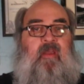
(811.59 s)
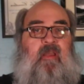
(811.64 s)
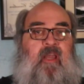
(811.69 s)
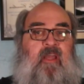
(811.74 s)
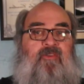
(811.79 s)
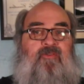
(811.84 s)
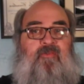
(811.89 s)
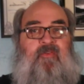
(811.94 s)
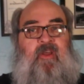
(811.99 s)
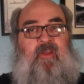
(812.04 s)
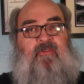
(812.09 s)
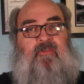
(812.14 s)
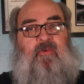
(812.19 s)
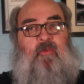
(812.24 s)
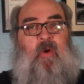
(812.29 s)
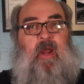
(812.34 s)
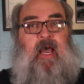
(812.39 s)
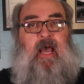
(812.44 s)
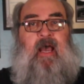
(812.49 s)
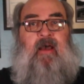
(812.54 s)
As Vince
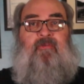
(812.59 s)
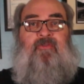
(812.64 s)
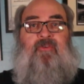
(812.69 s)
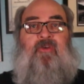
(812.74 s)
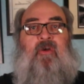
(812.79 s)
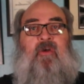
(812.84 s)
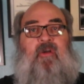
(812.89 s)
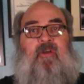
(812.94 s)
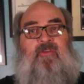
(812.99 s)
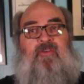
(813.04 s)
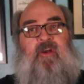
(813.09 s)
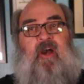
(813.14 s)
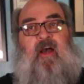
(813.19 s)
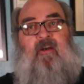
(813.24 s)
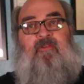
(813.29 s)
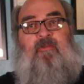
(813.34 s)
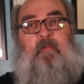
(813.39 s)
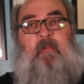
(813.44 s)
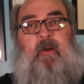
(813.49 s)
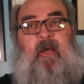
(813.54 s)
arrives,
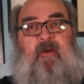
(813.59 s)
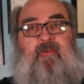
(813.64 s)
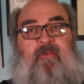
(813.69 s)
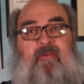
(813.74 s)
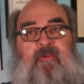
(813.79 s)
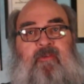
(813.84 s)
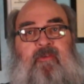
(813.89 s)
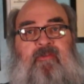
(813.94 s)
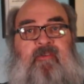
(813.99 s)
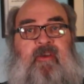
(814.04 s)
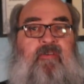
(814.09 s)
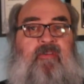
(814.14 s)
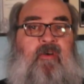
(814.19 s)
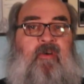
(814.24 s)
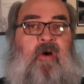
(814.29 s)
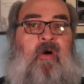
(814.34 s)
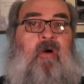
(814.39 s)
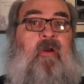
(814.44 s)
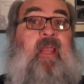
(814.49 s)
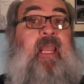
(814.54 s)
Josh belts out the
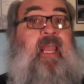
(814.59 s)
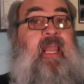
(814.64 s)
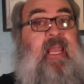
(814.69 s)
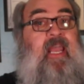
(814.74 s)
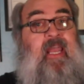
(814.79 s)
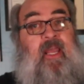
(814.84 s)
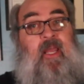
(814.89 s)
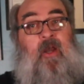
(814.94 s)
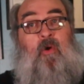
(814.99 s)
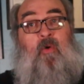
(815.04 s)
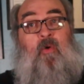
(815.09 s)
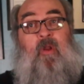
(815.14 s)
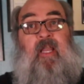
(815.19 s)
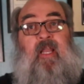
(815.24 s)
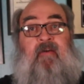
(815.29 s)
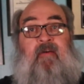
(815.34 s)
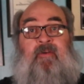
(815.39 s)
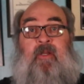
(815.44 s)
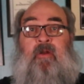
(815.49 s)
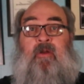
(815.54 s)
song EO
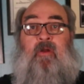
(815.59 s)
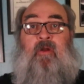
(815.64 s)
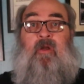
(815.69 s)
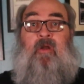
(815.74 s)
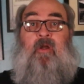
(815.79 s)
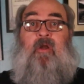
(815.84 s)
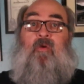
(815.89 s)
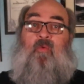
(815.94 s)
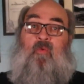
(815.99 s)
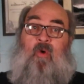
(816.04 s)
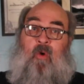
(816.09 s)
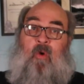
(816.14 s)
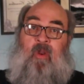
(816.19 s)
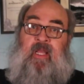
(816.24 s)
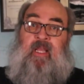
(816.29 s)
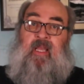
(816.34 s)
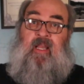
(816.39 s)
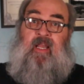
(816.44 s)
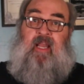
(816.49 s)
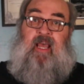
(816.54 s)
11, Rolling
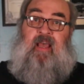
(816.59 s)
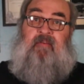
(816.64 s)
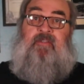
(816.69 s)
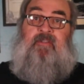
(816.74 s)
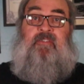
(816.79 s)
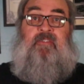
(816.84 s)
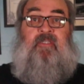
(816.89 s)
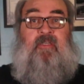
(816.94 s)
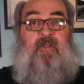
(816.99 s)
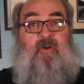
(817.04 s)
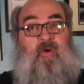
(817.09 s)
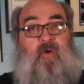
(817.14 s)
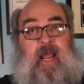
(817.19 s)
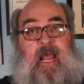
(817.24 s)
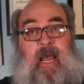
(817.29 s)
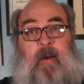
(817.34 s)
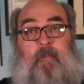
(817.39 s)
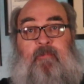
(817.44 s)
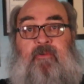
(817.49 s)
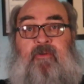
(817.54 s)
11s and
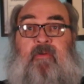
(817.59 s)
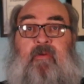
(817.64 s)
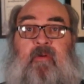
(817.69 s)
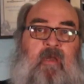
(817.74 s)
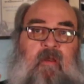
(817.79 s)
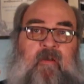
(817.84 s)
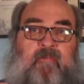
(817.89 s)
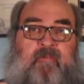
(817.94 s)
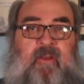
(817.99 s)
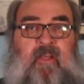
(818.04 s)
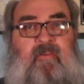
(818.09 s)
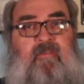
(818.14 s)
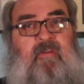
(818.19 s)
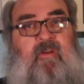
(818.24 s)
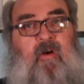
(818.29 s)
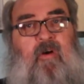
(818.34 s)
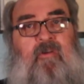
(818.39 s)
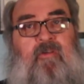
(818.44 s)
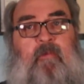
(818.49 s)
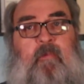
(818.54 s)
Crabs. Vince
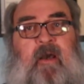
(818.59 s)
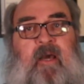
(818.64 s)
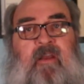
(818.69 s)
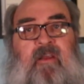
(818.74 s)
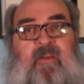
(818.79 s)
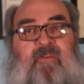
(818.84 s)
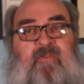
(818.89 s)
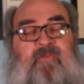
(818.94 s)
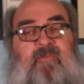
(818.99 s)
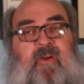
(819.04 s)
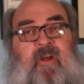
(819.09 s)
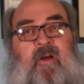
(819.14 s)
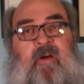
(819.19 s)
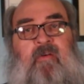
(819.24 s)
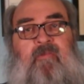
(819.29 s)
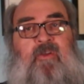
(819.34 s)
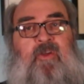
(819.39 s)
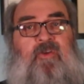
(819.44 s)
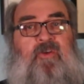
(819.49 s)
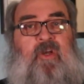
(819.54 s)
talks about his fear
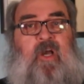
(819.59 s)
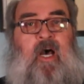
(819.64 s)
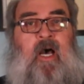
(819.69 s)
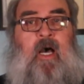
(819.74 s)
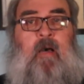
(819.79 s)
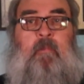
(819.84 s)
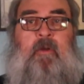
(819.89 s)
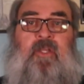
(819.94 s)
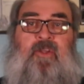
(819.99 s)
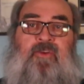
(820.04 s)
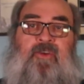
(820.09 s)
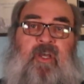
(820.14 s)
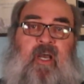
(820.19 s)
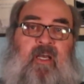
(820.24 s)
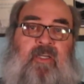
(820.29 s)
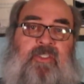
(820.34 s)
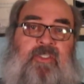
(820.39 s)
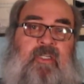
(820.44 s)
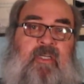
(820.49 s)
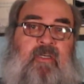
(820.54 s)
of the job, and
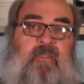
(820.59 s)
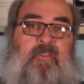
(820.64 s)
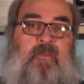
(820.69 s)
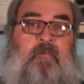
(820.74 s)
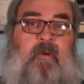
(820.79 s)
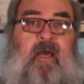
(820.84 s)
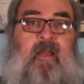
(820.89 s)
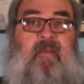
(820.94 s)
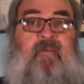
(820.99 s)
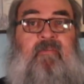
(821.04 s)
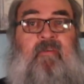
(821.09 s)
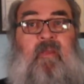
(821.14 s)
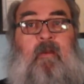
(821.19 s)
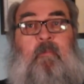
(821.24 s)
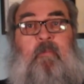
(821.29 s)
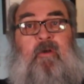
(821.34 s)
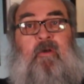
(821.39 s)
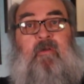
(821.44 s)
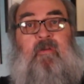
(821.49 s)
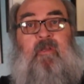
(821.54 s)
Josh tells about his
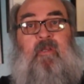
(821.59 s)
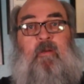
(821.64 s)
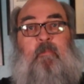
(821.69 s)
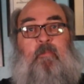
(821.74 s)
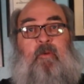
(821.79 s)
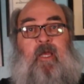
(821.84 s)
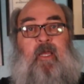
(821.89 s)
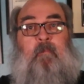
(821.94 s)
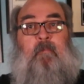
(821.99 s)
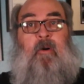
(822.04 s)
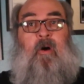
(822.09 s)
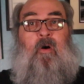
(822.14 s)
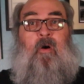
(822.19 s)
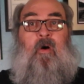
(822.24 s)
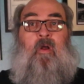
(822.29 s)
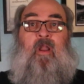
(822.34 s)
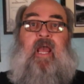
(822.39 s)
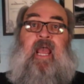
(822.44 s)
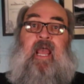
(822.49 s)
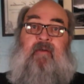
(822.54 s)
inability to play
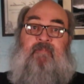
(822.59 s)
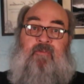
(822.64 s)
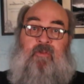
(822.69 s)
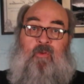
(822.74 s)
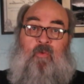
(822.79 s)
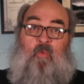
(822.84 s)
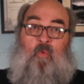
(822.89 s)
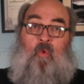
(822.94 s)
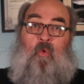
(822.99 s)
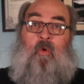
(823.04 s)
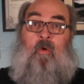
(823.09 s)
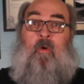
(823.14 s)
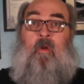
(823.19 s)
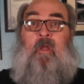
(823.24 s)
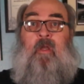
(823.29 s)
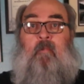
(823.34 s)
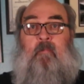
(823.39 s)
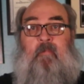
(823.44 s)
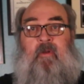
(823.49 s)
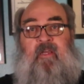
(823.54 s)
ball after the war
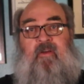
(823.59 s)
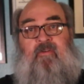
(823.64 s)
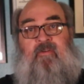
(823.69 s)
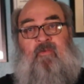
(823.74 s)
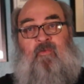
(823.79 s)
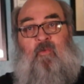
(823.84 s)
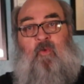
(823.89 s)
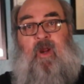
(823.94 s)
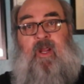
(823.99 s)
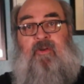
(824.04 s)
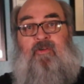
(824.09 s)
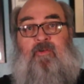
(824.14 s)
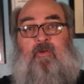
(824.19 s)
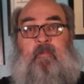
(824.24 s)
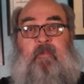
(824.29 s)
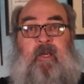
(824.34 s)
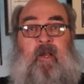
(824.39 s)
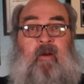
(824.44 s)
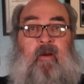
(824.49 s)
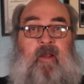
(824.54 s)
because of racial
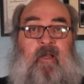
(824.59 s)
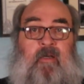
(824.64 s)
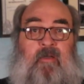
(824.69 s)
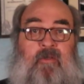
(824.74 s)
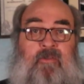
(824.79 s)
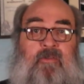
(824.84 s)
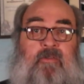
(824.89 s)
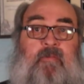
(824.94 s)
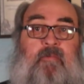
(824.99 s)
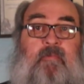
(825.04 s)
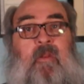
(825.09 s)
barriers.